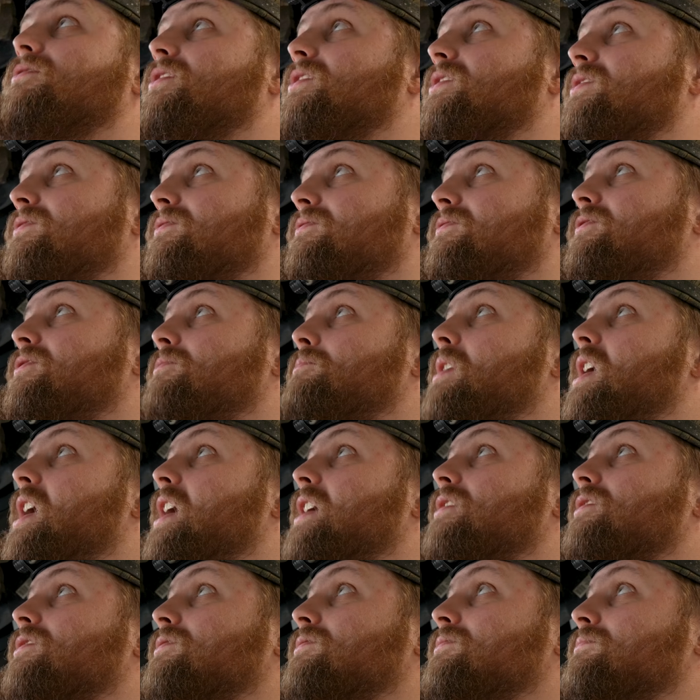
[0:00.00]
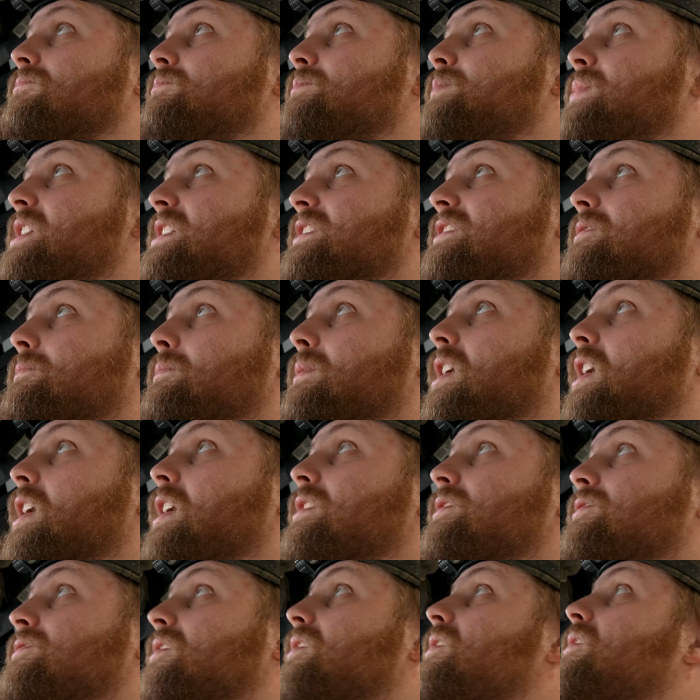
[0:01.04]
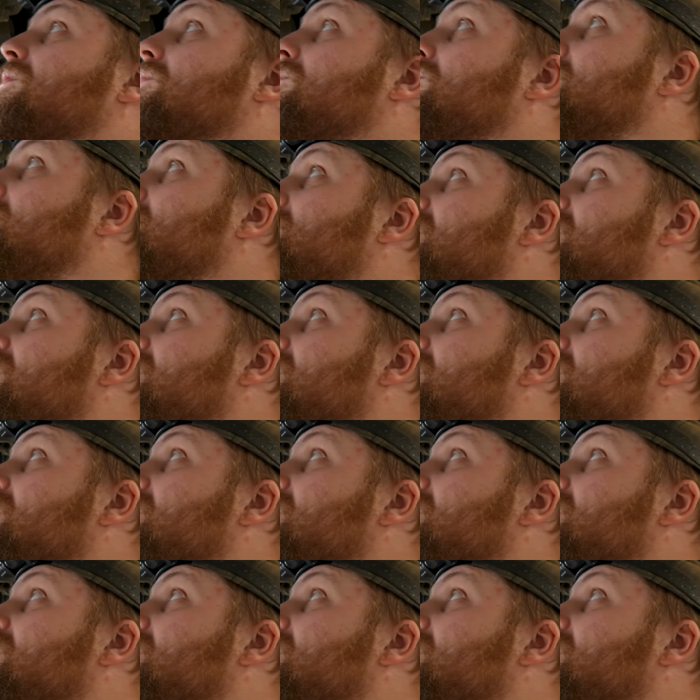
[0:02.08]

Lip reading: just for my own peace of mind, so I don't